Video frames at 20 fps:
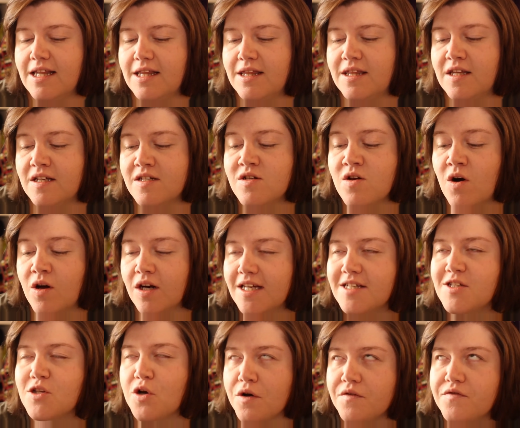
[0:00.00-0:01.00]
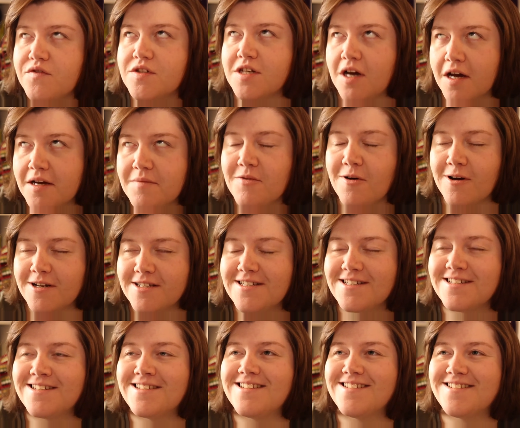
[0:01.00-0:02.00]
the knowledge of the
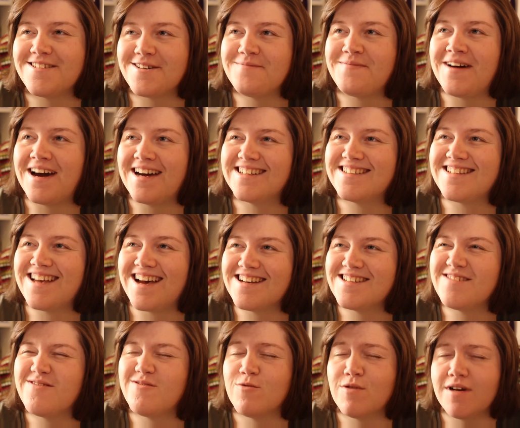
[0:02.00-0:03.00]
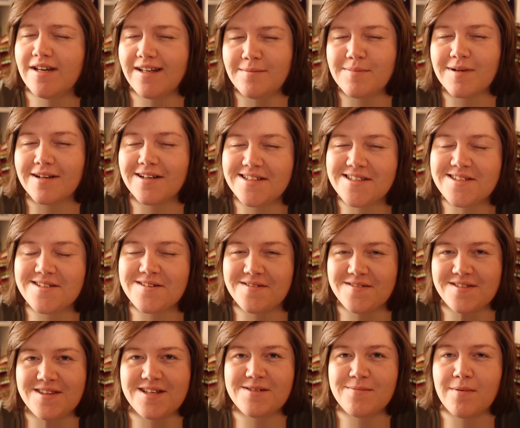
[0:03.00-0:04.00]
typewriters that Tom Hanks has really bleeds
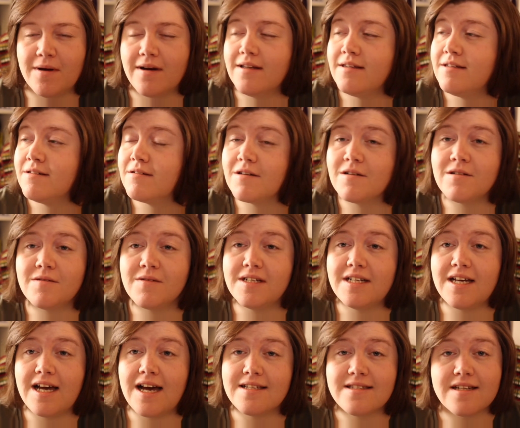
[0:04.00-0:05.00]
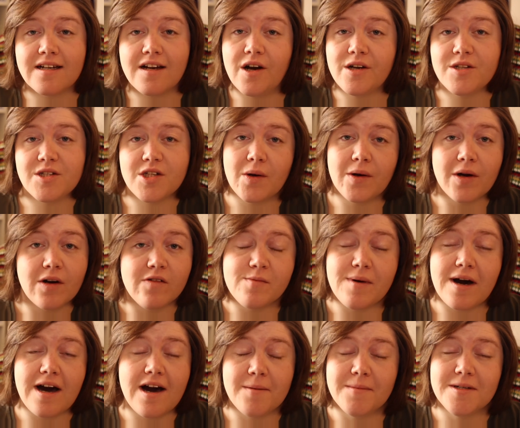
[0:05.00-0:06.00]
through in this one. And you could read it as a guy showing off
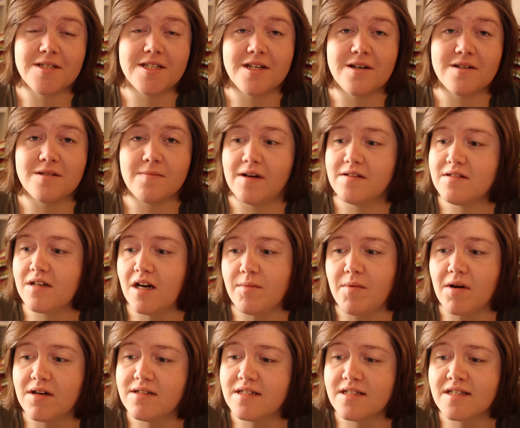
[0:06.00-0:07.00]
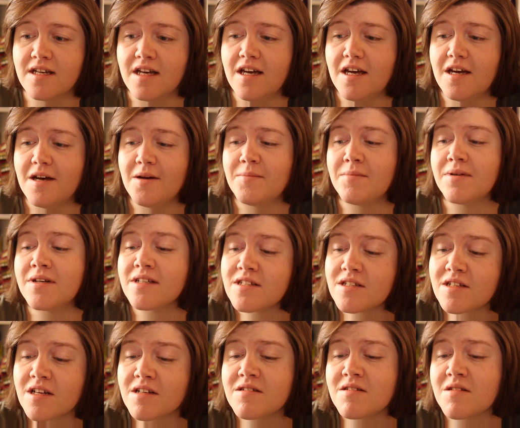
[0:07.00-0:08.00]
about how much he knows about typewriters. But
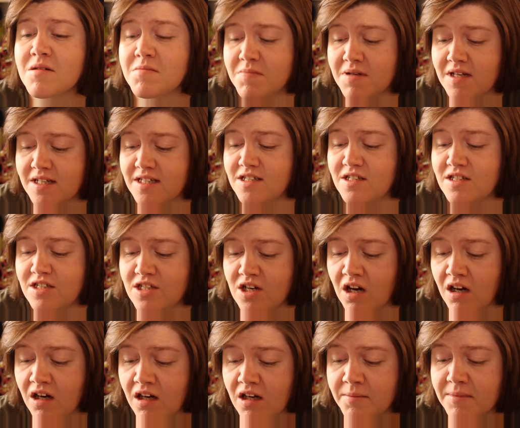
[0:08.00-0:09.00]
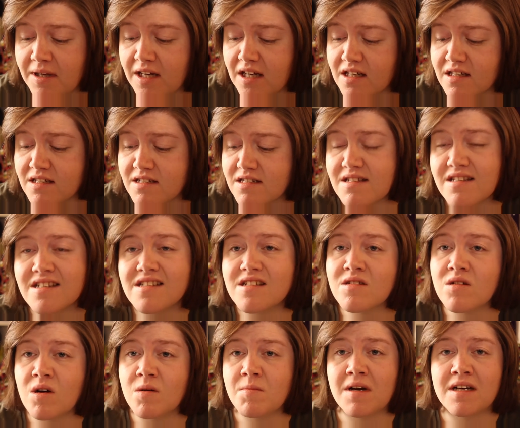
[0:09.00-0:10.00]
it's just so bloody charming. That's
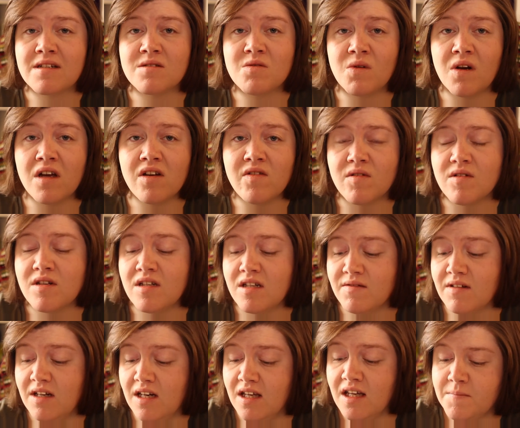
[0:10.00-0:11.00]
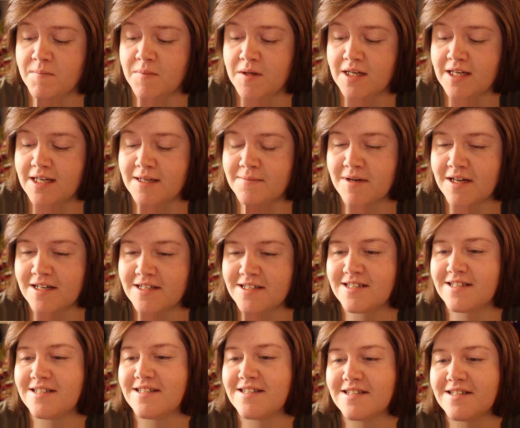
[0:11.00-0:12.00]
Tom Hanks all over, isn't it, really? But he
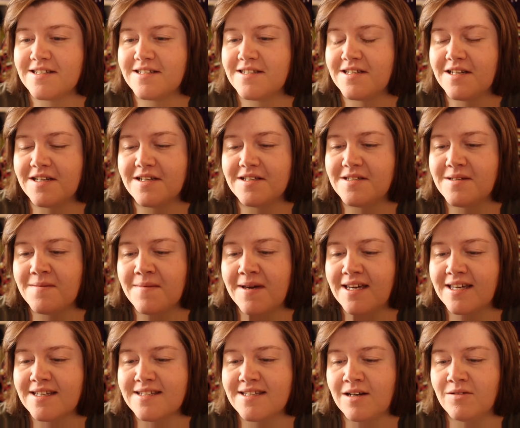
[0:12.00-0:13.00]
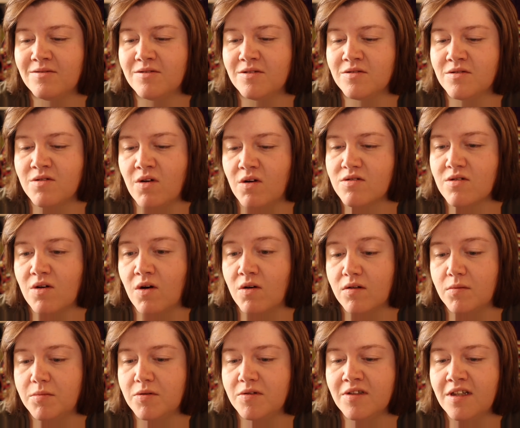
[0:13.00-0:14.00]
manages to make it sound not
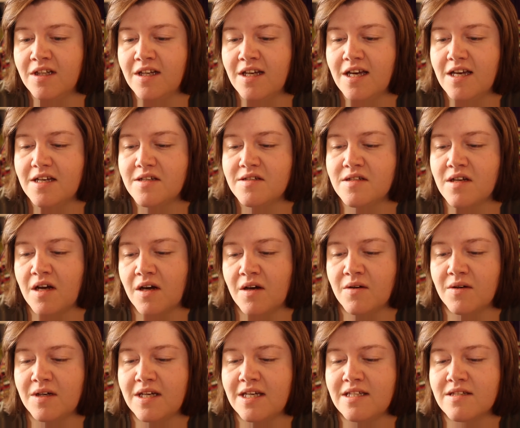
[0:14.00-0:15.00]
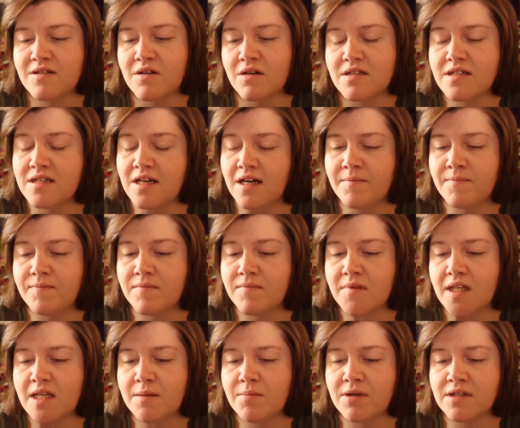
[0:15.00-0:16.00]
horrible. So he's got,
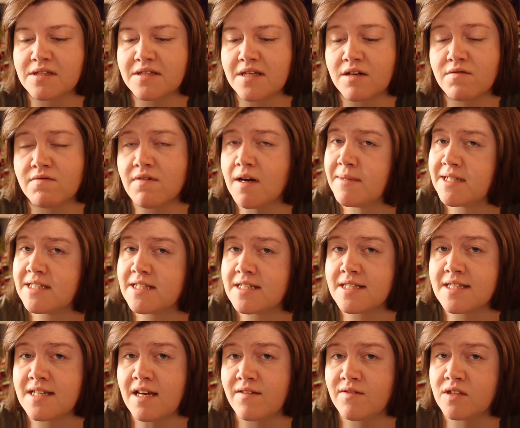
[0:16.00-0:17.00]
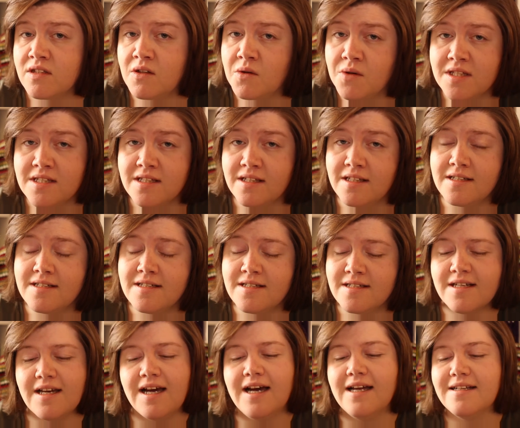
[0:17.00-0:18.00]
he brings down a Remington 7
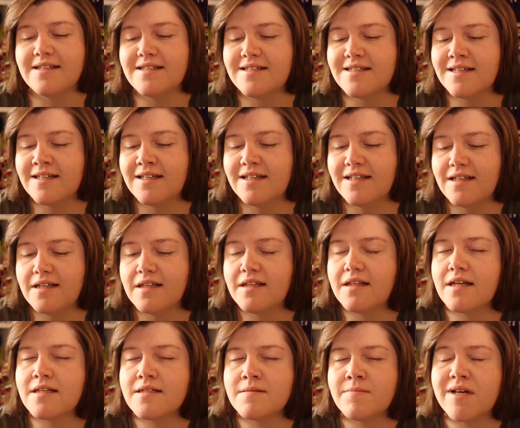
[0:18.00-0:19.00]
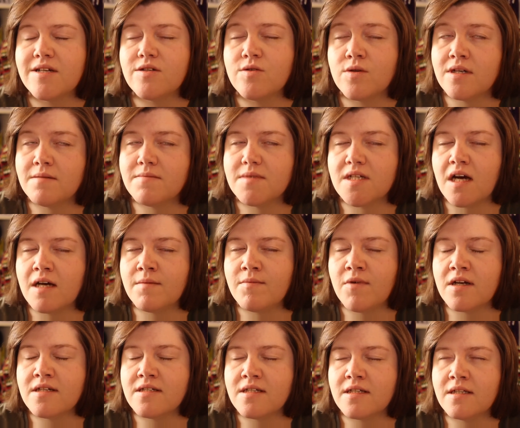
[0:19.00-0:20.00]
noiseless, and that's my dream
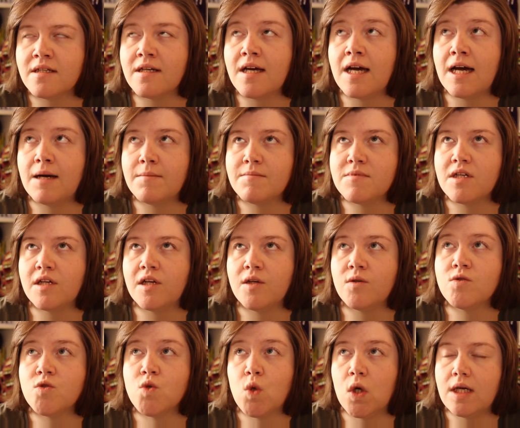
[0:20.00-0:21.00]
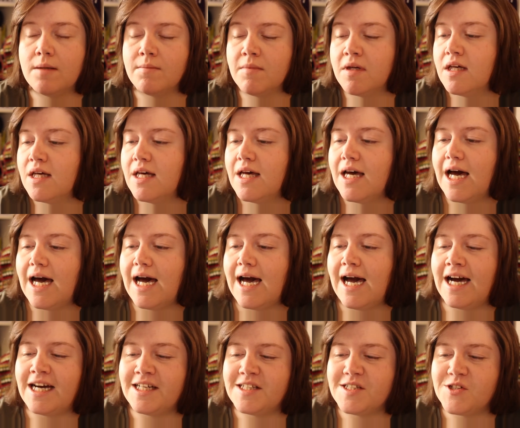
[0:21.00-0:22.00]
typewriter. Absolute dream.
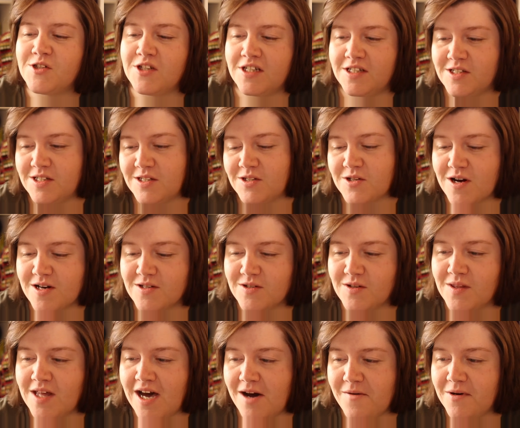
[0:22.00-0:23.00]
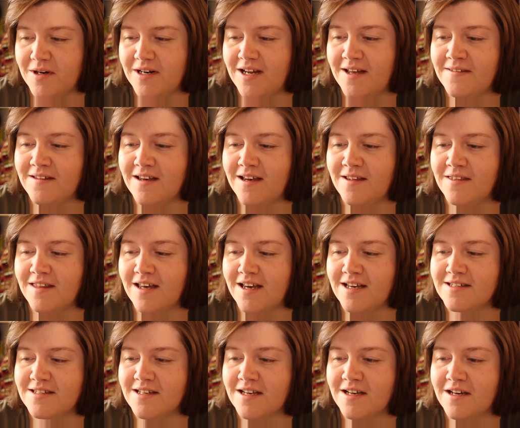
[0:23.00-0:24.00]
And she tries on that one. And then
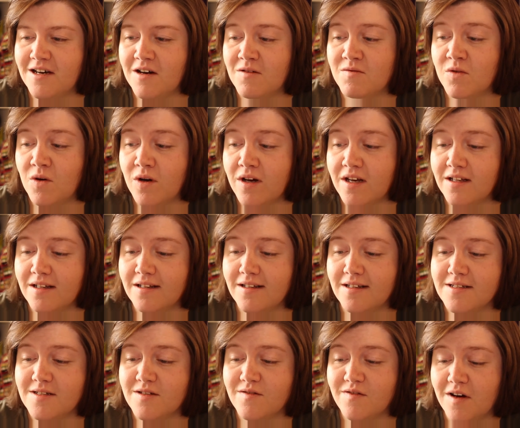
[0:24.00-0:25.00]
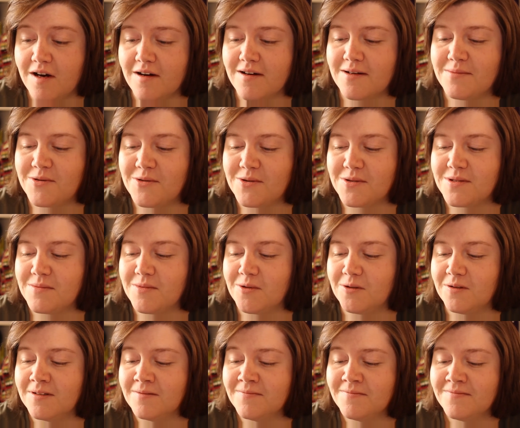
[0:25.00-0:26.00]
there's a Royal, a Safari
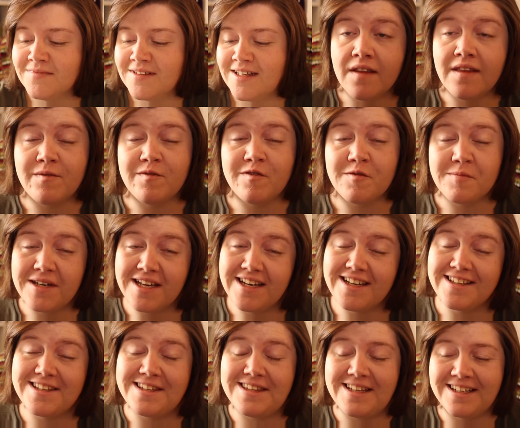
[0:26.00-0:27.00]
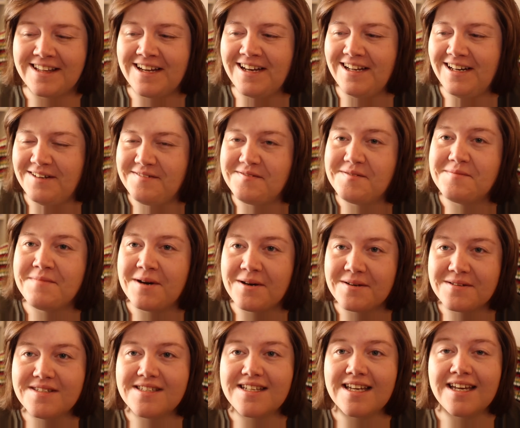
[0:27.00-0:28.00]
portable. And then for me, the thing that I love the
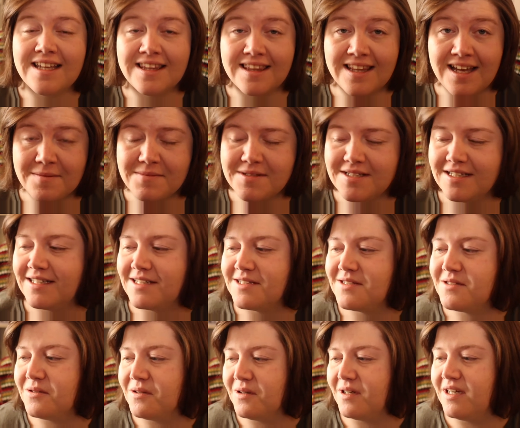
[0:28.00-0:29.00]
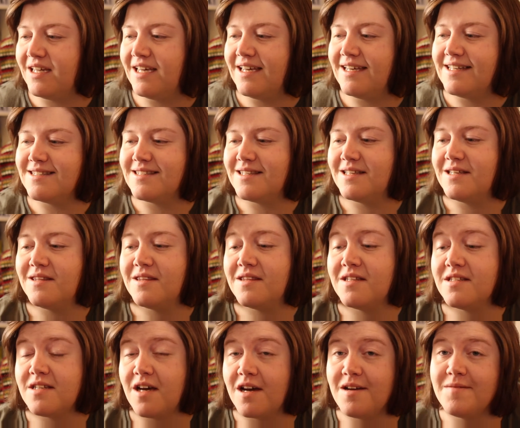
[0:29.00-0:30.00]
most in that particular story is that
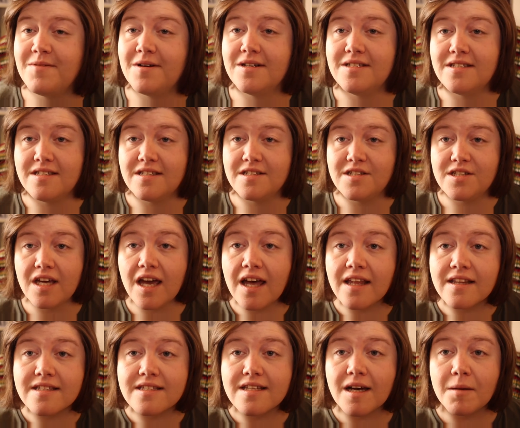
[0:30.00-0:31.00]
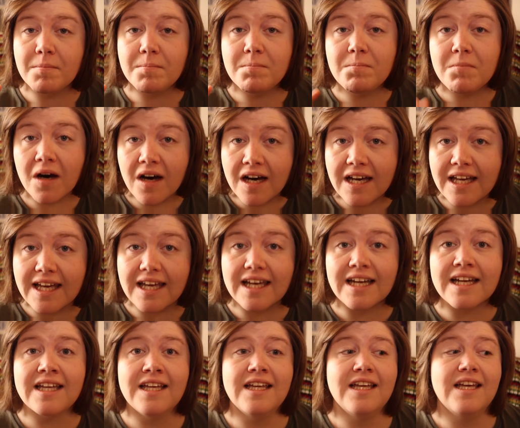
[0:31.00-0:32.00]
the typewriter that she ends up
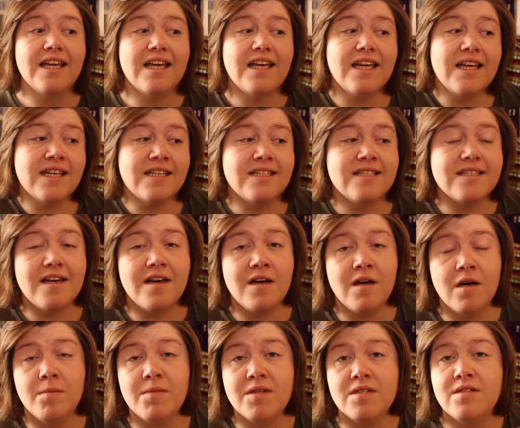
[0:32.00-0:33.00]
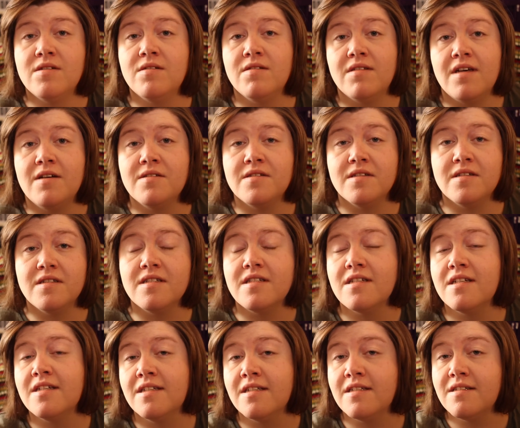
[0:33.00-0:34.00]
buying is a Hermes
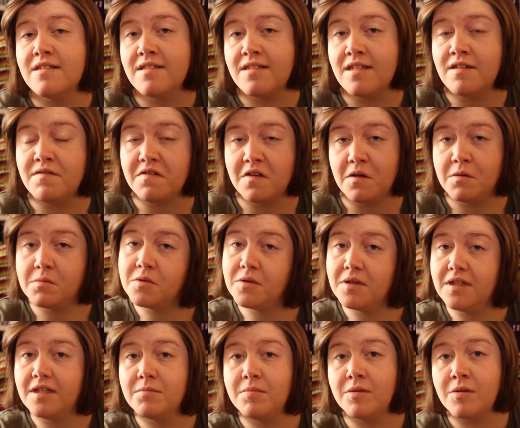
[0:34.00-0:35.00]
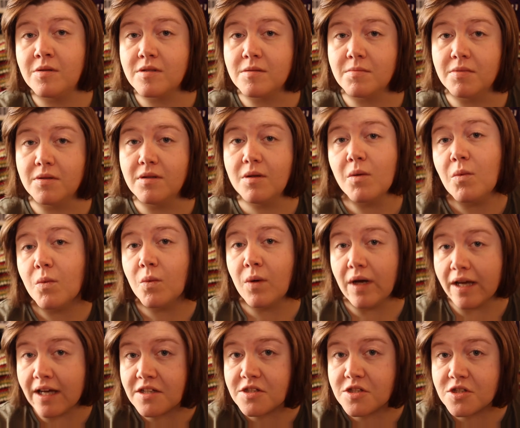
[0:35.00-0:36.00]
2000 in seafoam green portable,
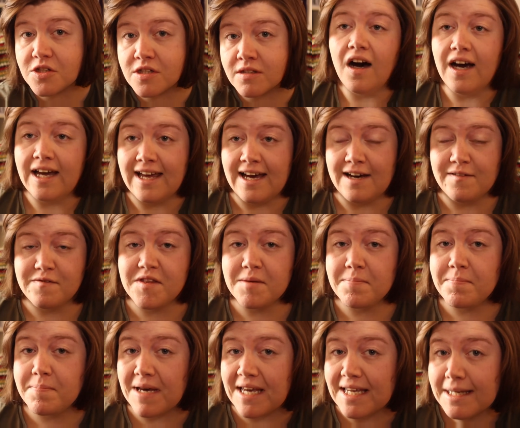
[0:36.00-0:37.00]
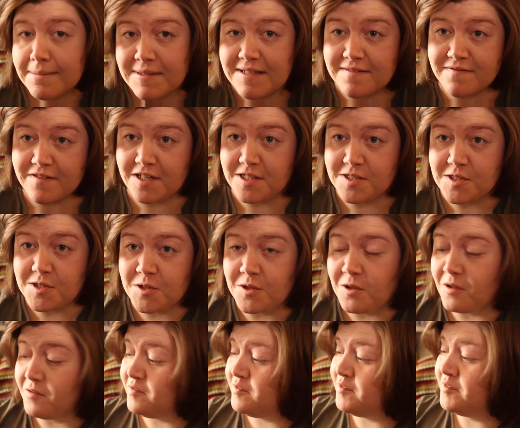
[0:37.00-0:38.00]
which I have the baby version
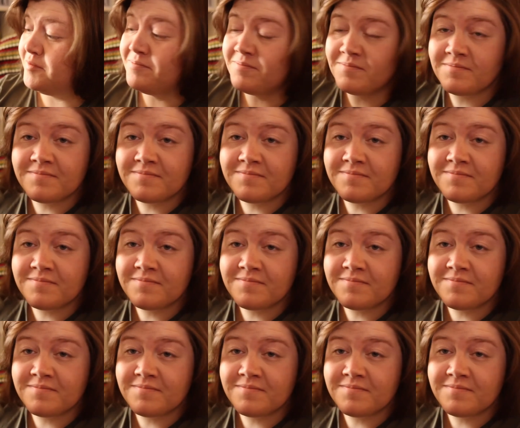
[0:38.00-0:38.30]
of.